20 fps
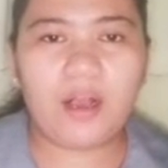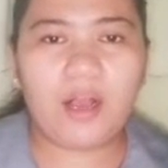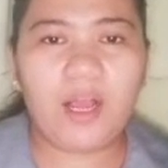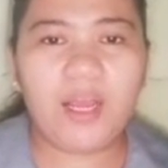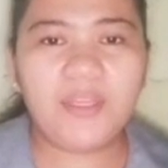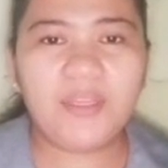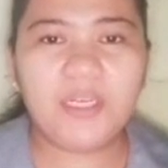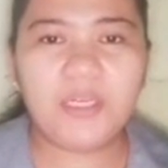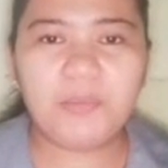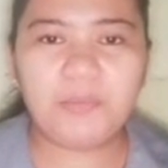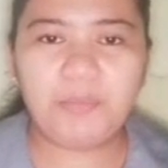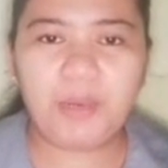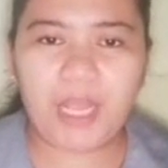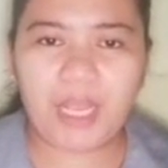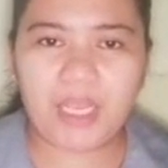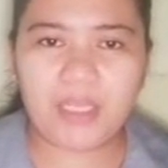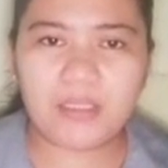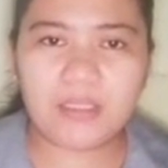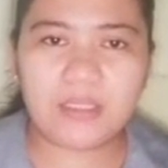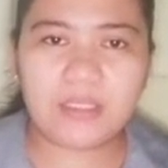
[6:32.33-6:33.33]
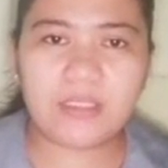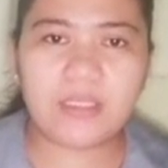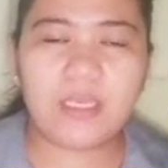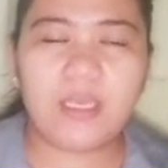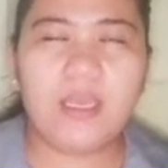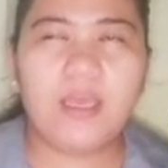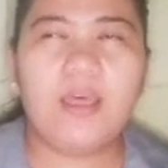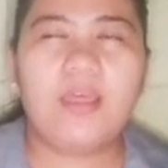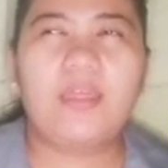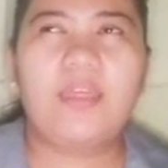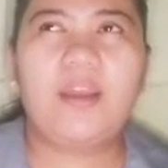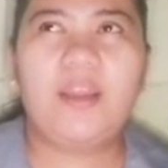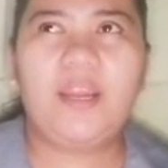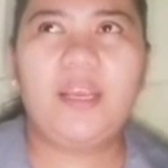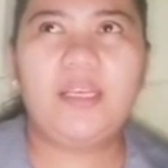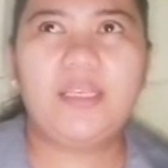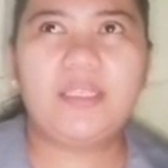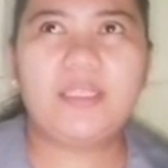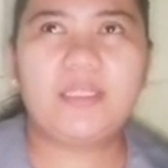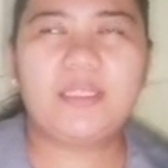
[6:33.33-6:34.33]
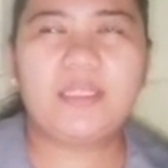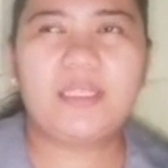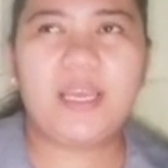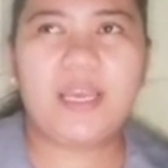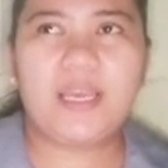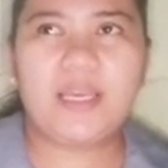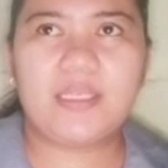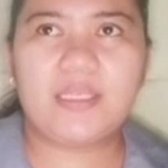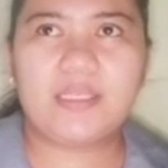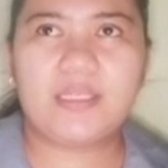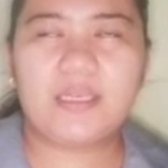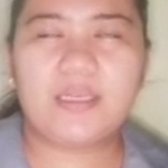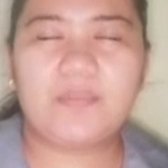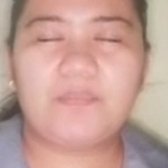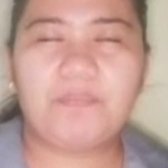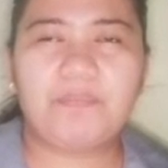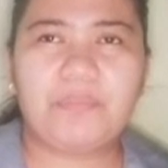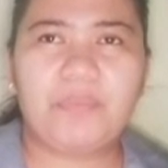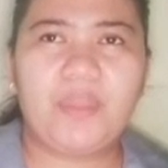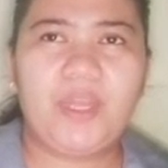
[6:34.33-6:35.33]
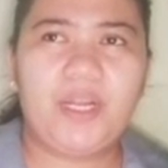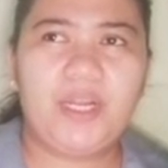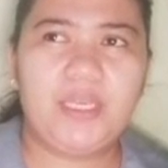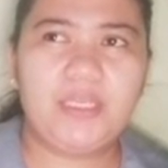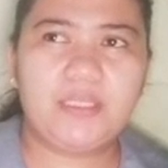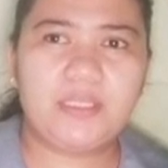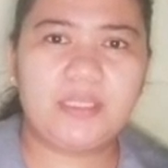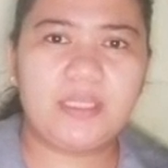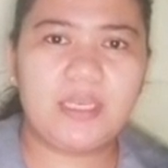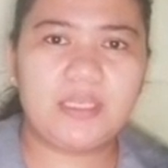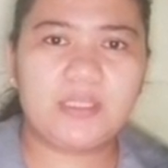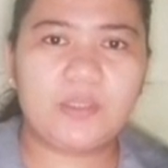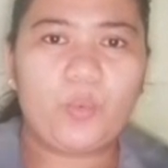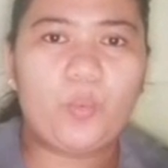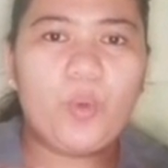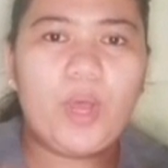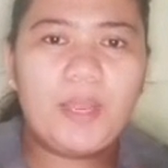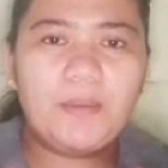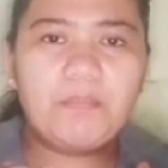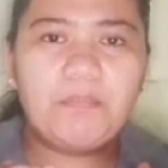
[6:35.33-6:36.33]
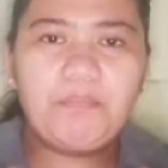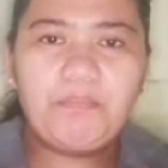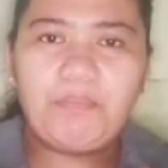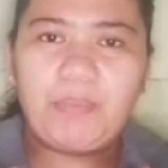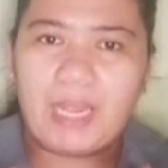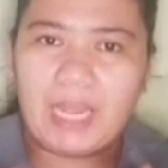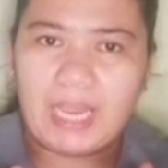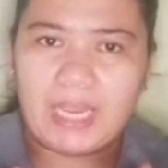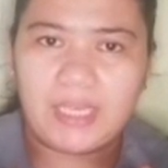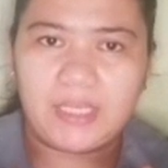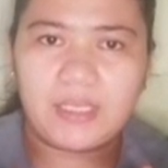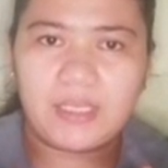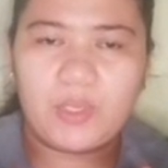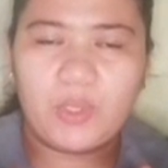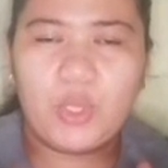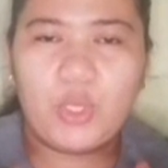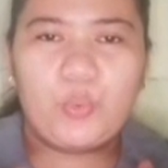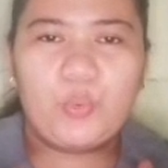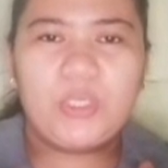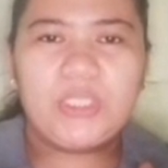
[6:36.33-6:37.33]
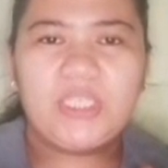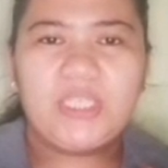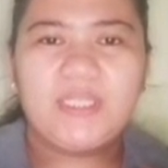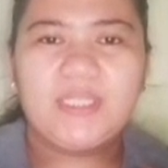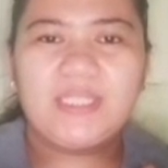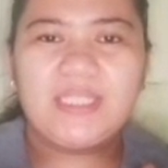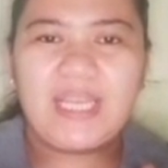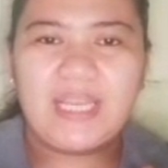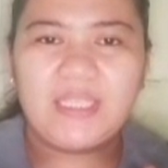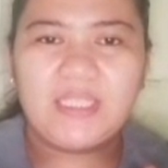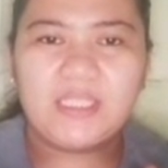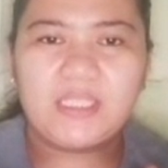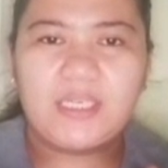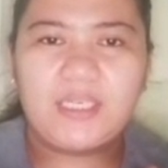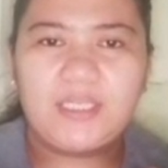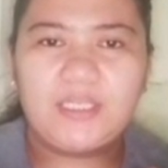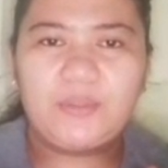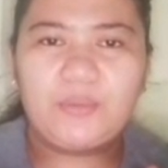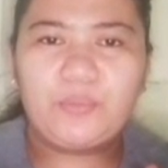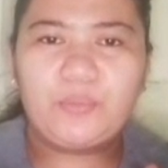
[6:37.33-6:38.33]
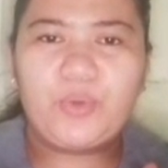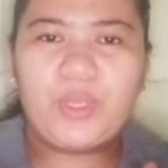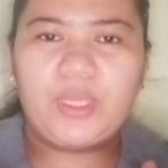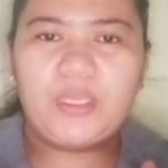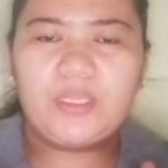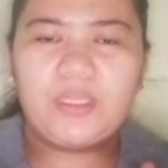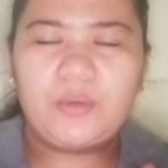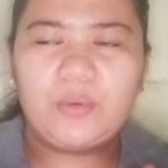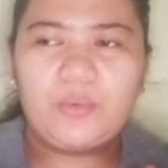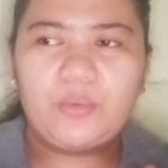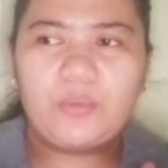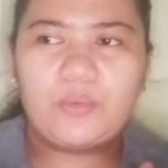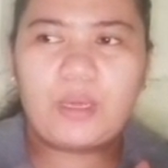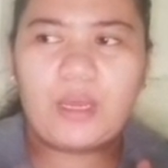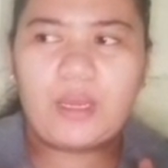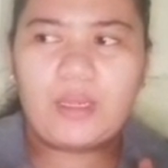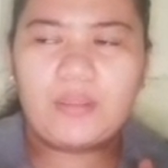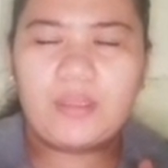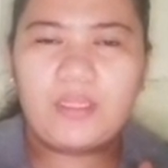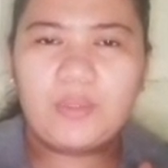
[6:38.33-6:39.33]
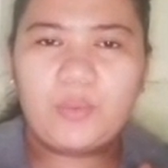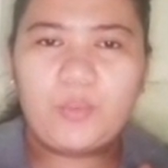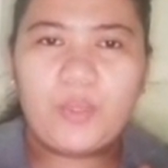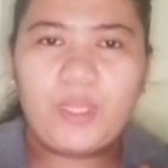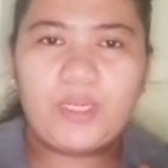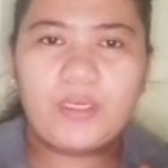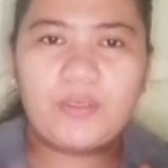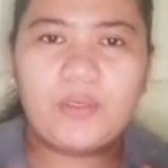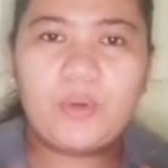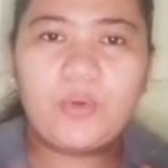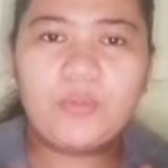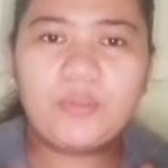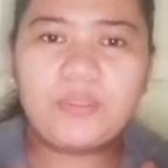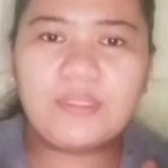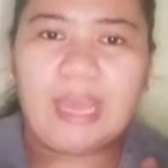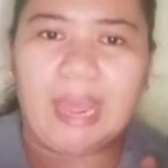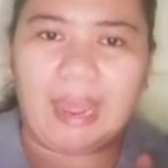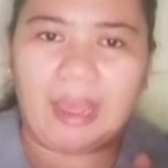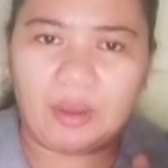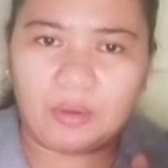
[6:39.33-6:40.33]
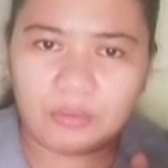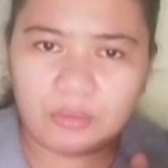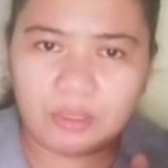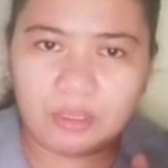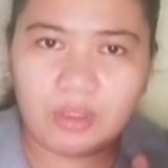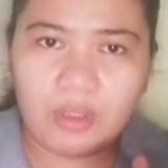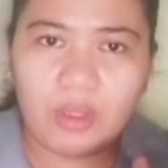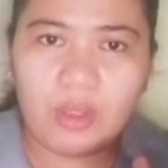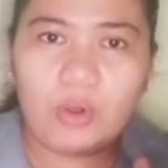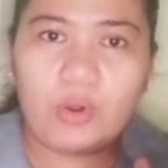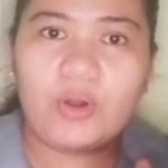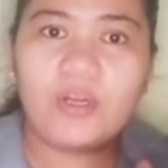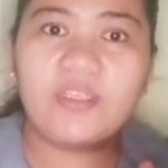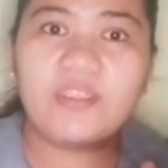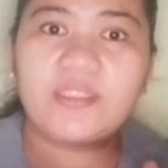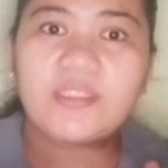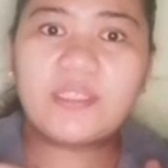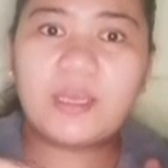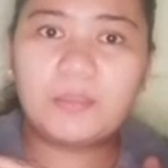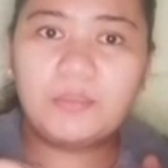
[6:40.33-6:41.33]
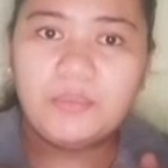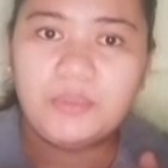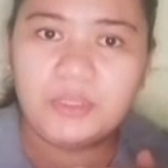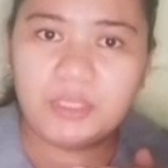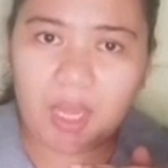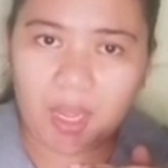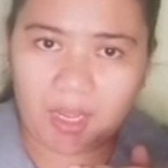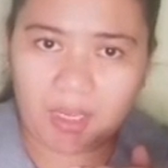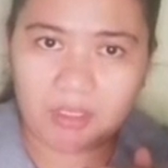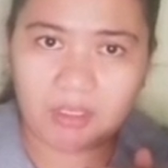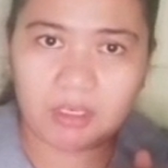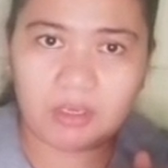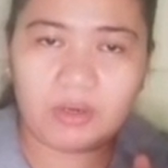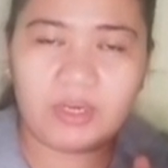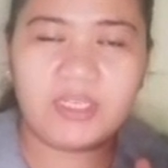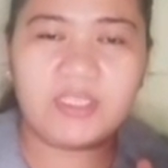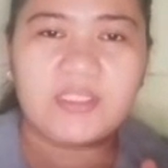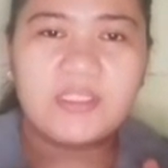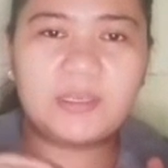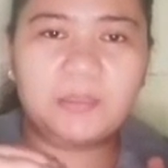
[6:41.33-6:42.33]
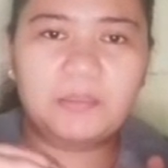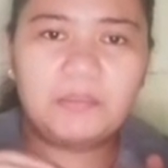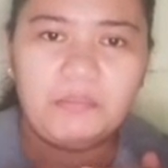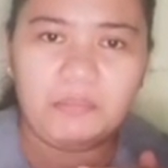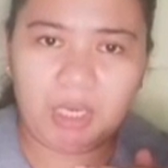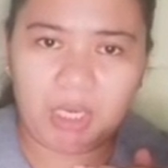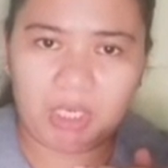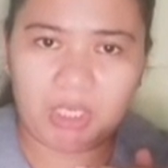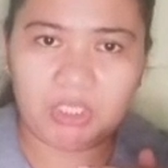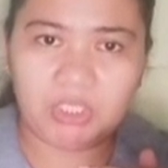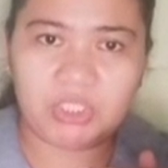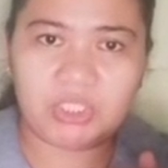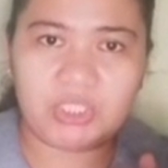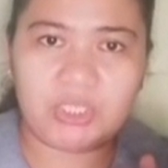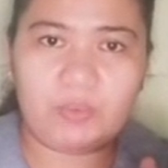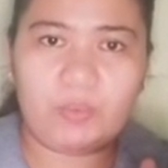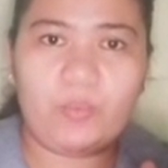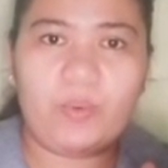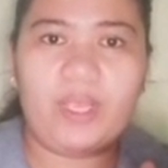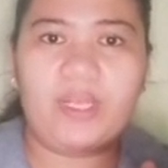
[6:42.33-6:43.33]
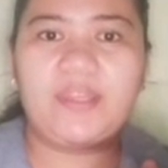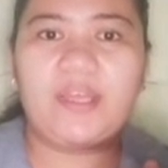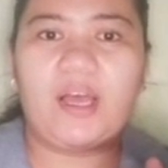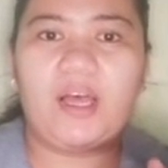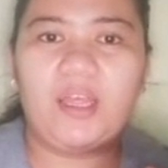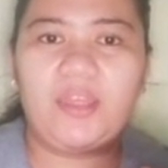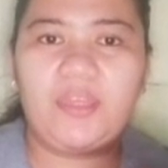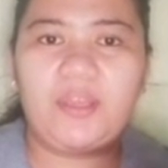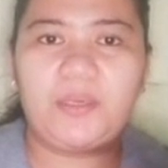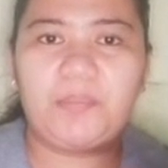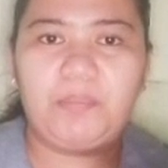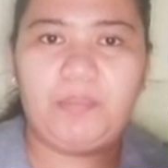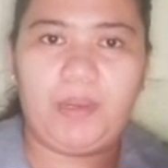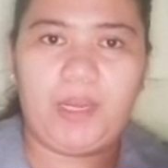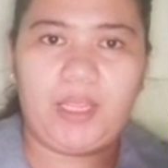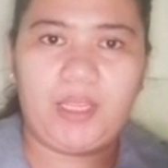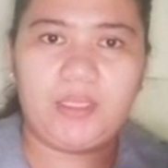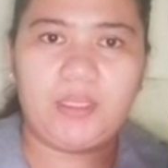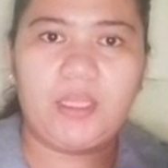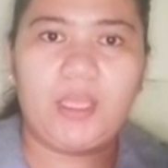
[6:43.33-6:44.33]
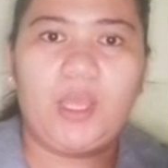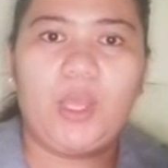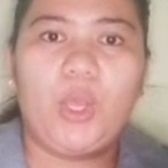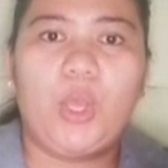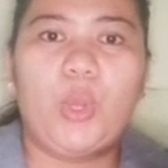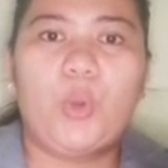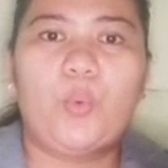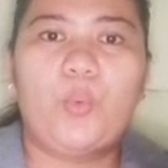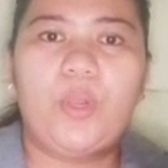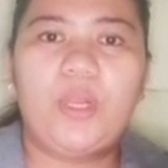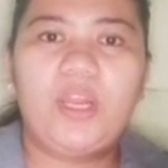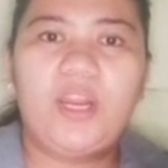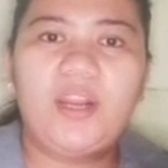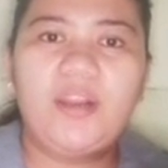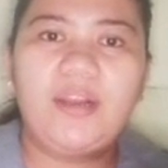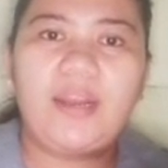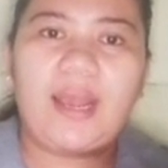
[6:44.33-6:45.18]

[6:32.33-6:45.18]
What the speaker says: other plates, there is this one plate which is denser that will go down or subduct or submerge, while the other plate will